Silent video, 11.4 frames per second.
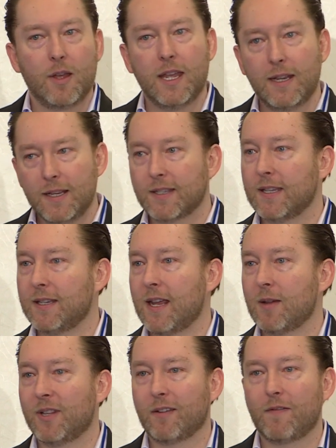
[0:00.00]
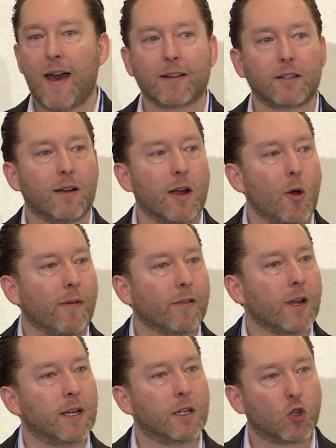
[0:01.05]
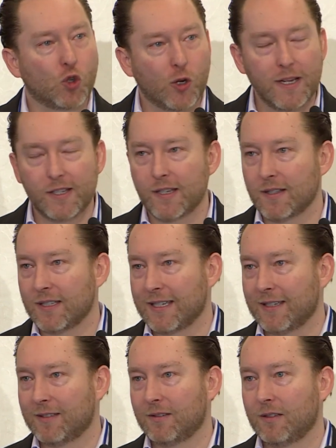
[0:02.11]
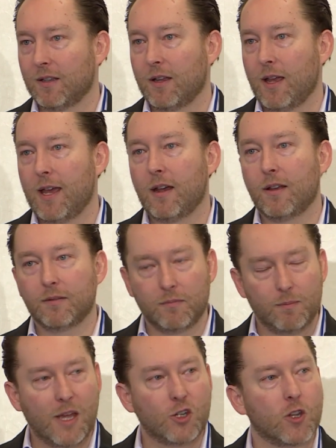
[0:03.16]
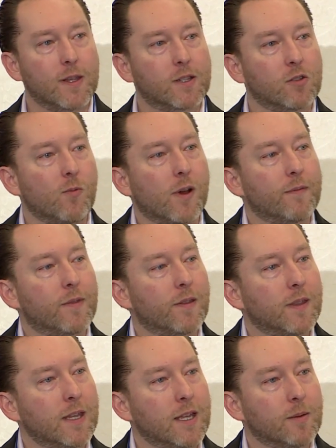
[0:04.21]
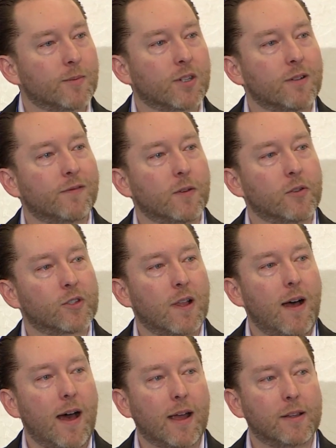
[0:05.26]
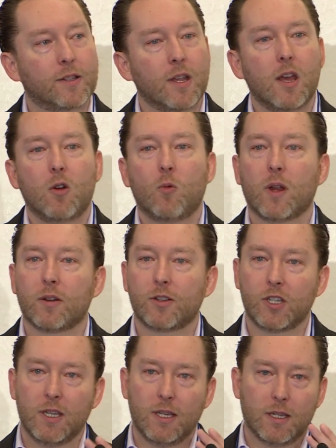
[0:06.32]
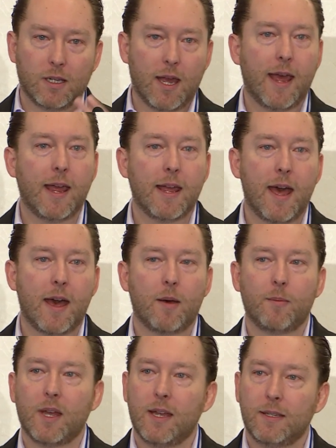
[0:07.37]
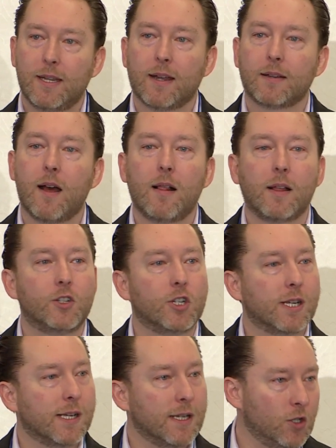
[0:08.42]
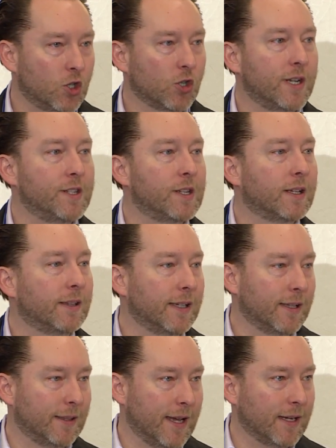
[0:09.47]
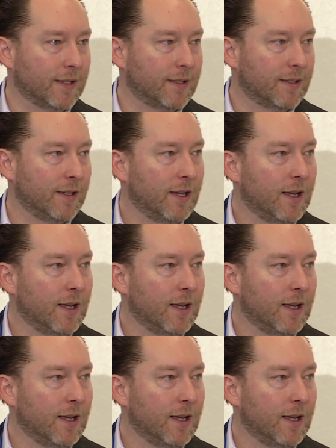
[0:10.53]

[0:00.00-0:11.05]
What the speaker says: It is the enabling factor, however, and increasingly, and I'll mention this as one of the themes in a few slides, we are seeing KM and technology intrinsically linked.